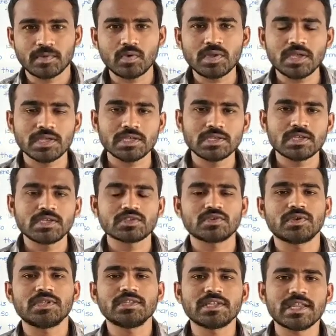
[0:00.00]
Okay,
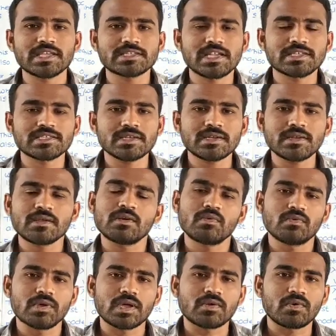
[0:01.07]
so in the next lecture
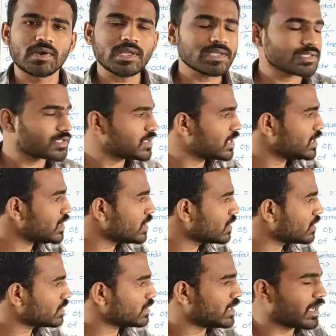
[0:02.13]
we are going to study
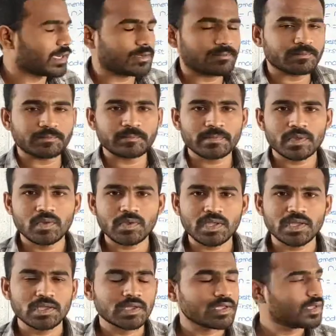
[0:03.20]
that.
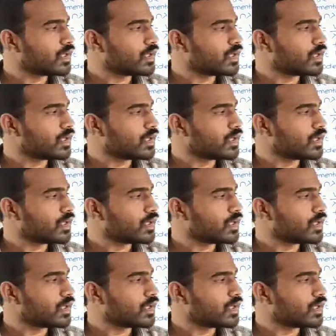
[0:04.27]
Okay,